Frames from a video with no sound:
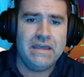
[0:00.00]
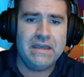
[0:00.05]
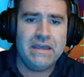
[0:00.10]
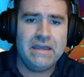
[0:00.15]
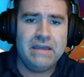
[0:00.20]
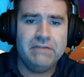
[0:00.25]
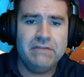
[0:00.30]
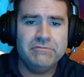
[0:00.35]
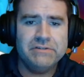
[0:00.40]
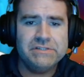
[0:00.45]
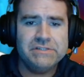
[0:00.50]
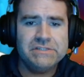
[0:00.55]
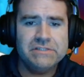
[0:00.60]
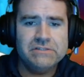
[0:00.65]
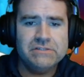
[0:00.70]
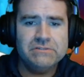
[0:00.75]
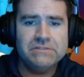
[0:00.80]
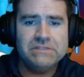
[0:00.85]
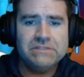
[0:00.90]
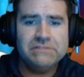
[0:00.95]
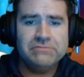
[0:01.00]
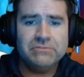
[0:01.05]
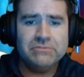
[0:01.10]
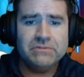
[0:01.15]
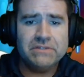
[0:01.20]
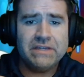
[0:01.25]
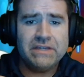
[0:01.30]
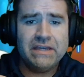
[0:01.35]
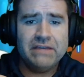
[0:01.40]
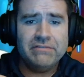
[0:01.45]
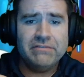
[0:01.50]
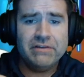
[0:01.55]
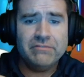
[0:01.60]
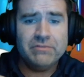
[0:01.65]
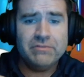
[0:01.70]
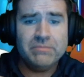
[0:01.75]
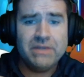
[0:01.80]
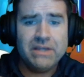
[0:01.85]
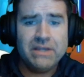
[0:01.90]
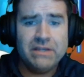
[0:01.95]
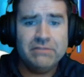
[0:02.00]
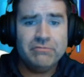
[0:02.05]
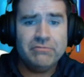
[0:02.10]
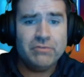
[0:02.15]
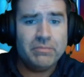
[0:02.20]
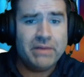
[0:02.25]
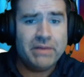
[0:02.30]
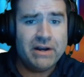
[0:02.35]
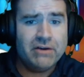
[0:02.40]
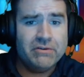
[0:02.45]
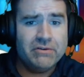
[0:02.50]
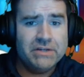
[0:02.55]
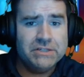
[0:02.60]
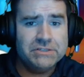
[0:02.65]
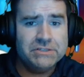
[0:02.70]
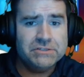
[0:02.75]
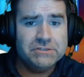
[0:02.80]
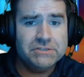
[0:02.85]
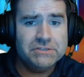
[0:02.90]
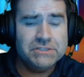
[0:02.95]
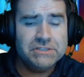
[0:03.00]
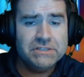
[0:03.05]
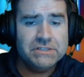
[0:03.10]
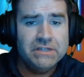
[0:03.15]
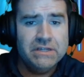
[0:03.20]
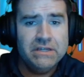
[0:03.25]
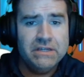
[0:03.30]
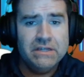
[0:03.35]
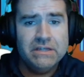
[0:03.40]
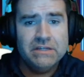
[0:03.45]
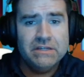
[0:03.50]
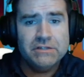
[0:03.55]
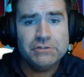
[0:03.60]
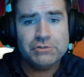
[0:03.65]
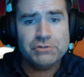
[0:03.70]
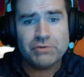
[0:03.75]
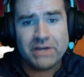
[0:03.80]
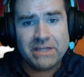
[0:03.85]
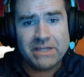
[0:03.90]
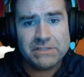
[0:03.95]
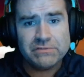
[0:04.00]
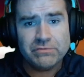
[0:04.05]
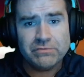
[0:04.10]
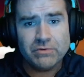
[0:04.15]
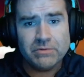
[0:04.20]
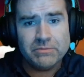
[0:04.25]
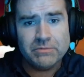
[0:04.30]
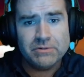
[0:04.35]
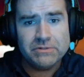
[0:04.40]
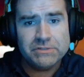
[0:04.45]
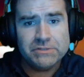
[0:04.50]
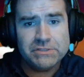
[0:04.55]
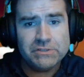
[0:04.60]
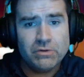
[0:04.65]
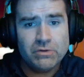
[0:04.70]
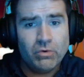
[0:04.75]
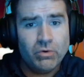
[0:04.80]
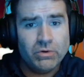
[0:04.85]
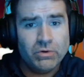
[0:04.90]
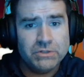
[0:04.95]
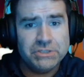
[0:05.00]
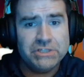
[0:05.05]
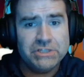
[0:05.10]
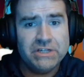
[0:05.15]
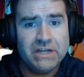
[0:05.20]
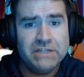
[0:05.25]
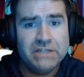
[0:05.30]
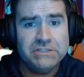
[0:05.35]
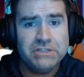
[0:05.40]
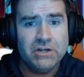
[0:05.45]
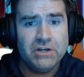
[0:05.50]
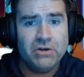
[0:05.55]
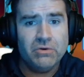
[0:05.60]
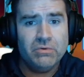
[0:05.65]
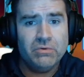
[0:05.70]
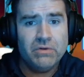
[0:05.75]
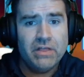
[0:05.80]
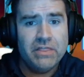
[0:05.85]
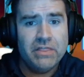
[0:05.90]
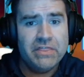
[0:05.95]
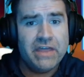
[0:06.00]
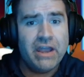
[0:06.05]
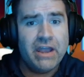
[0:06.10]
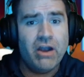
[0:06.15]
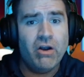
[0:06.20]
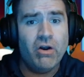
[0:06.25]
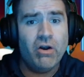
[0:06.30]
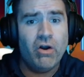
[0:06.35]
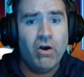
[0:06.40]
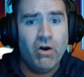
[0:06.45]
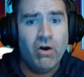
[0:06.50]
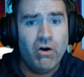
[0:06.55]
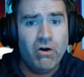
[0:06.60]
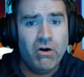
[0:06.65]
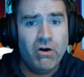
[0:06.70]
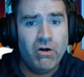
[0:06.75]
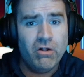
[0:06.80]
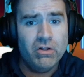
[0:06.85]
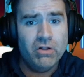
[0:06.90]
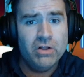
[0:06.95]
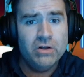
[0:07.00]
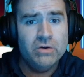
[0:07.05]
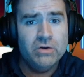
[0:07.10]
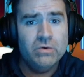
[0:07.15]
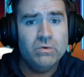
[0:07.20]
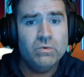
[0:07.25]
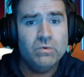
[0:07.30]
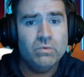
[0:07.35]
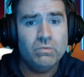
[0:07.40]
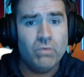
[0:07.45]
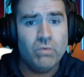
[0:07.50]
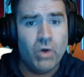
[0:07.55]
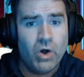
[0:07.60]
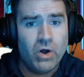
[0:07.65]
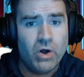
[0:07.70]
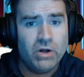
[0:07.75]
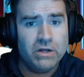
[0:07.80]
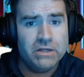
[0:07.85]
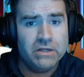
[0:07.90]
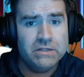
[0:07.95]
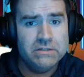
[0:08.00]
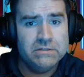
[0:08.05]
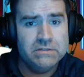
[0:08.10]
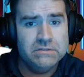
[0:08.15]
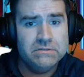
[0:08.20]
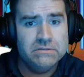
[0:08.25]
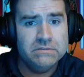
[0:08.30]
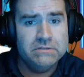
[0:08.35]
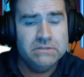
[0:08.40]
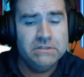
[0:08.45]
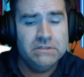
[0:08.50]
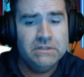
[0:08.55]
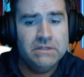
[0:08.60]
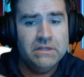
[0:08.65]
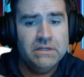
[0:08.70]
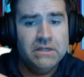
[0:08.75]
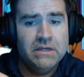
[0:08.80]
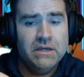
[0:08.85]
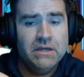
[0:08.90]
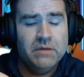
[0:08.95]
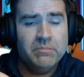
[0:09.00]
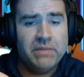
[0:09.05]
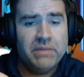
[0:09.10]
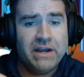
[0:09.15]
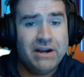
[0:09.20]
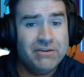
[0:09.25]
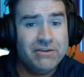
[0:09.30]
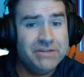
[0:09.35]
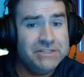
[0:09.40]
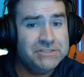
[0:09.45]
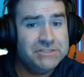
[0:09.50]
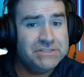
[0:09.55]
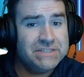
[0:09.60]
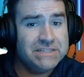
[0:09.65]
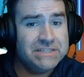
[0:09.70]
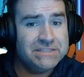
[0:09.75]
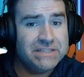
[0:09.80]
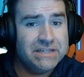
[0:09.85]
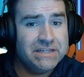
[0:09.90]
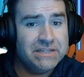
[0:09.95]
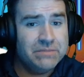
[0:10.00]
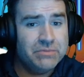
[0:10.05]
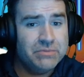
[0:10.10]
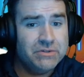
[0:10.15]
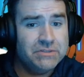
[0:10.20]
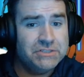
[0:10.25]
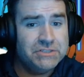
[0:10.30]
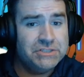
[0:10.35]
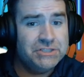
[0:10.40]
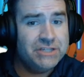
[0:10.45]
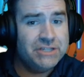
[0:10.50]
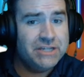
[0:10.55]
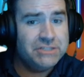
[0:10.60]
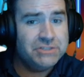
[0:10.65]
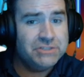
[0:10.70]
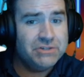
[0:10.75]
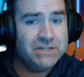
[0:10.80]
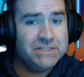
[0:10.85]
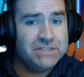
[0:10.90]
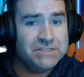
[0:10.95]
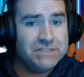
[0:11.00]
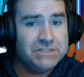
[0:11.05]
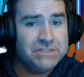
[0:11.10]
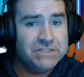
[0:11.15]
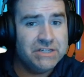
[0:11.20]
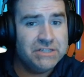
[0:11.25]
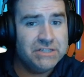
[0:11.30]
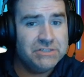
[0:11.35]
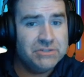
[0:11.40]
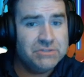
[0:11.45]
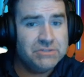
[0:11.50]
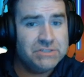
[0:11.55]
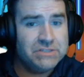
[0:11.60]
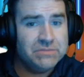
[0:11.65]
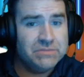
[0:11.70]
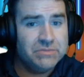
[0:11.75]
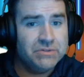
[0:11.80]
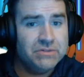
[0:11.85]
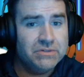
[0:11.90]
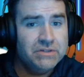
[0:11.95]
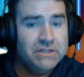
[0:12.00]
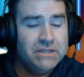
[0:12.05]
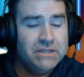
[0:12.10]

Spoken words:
Every single D4 they have ever made for Power Rangers, Transformers, or G.I. Joe, they are all wrong. Power Rangers has lightning bolts. G.I. Joe has the G.I. Joe symbol.